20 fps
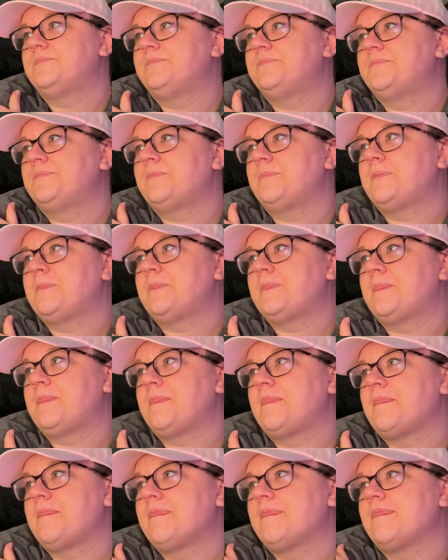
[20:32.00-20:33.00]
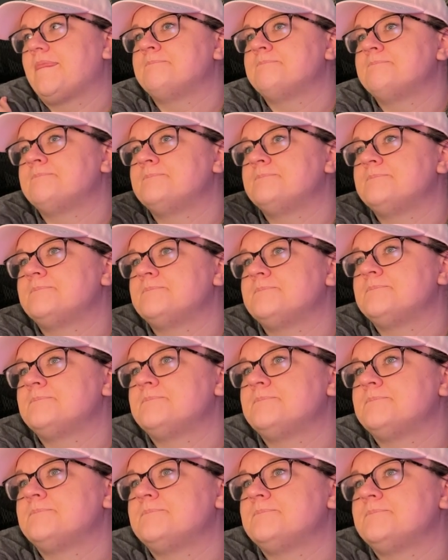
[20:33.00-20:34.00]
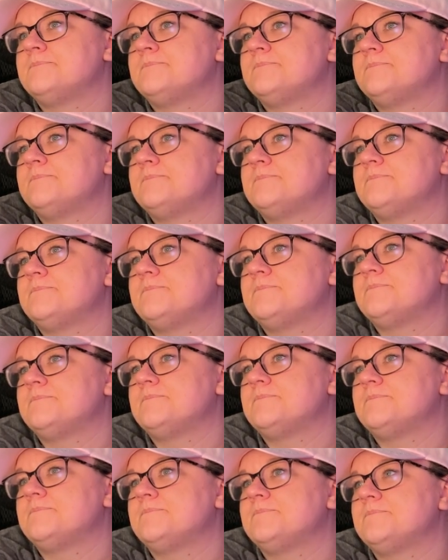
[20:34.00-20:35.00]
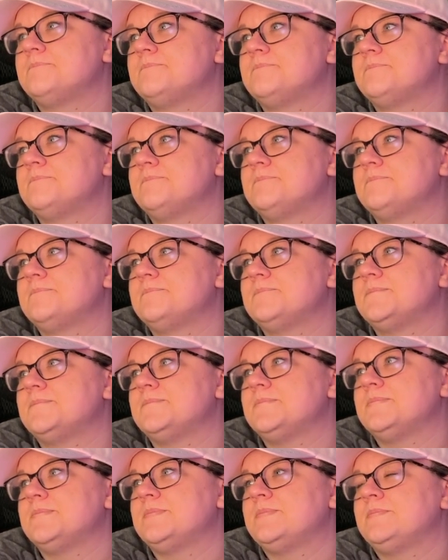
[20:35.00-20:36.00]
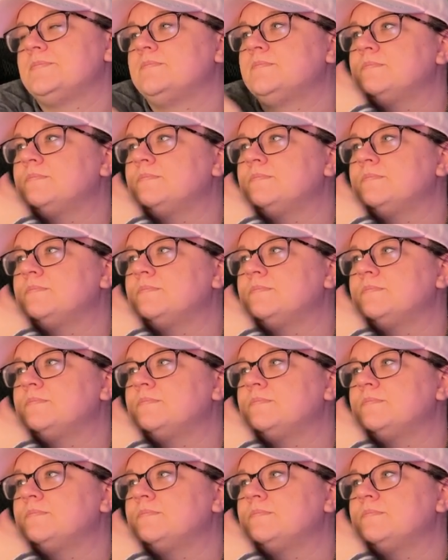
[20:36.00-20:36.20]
[no speech]